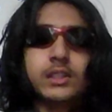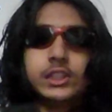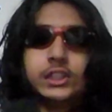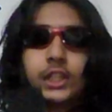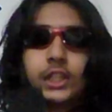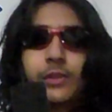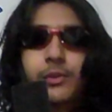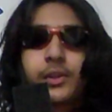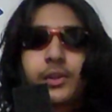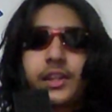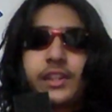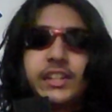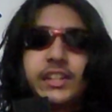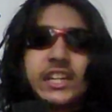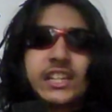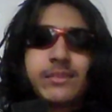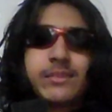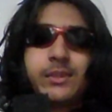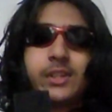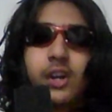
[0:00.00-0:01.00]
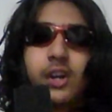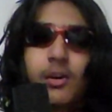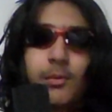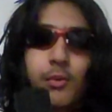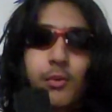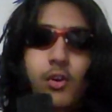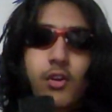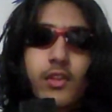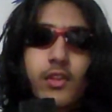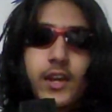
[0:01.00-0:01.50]
Generally, it takes me no
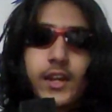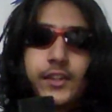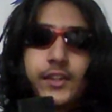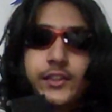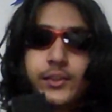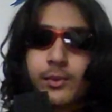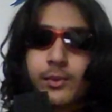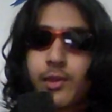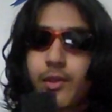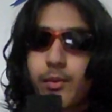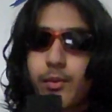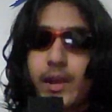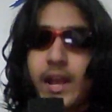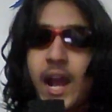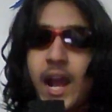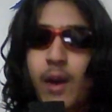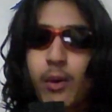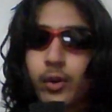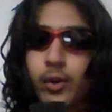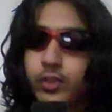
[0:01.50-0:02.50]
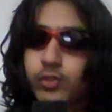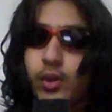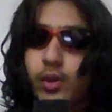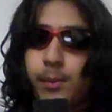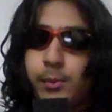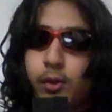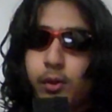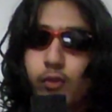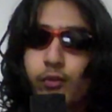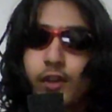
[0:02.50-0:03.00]
more than 2 to 3 hours to
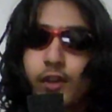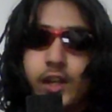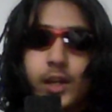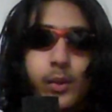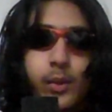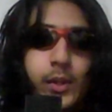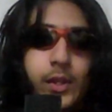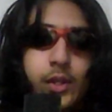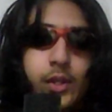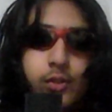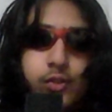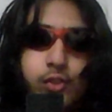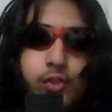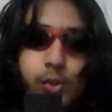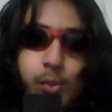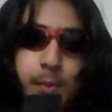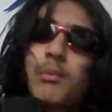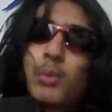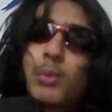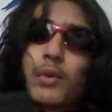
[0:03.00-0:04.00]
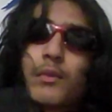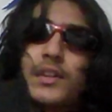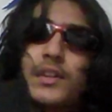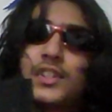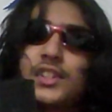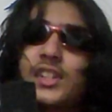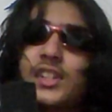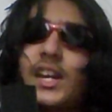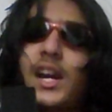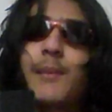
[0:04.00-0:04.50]
upload video to YouTube. More
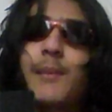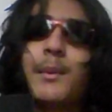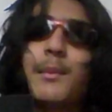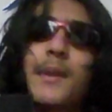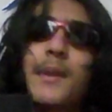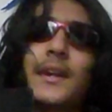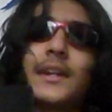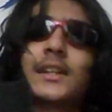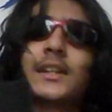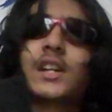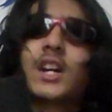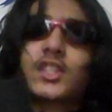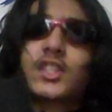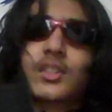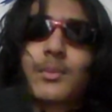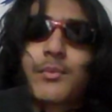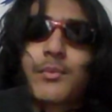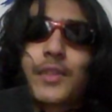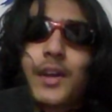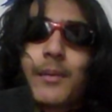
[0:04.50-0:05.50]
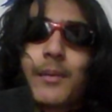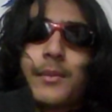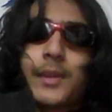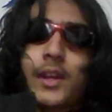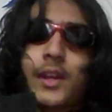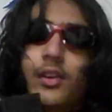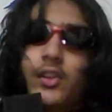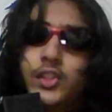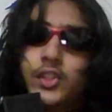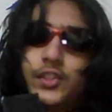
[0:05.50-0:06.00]
recently, I've been making custom
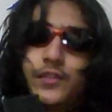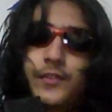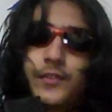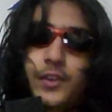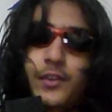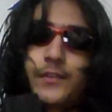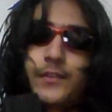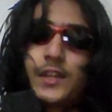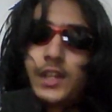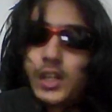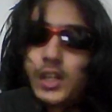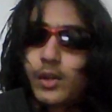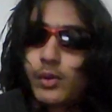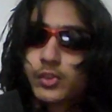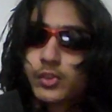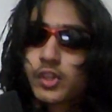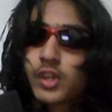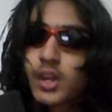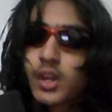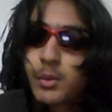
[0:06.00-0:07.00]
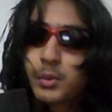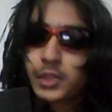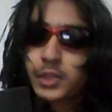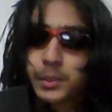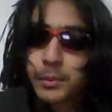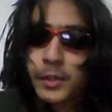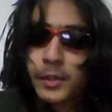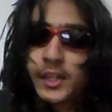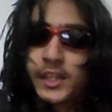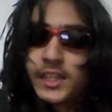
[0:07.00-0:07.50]
thumbnails for videos, which
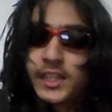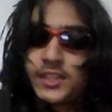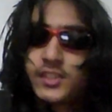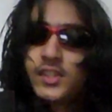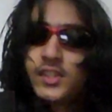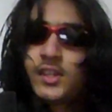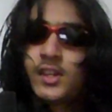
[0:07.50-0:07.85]
are pretty easy.